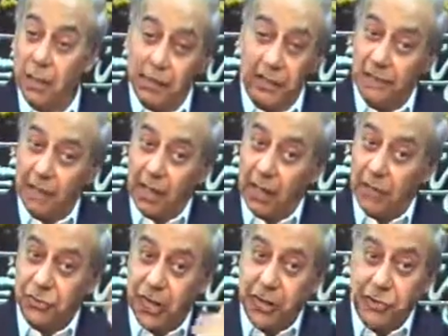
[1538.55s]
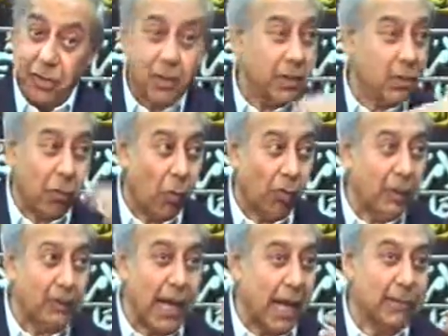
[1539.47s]
His color changing all
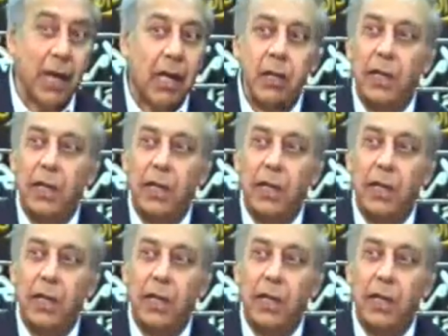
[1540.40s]
the time,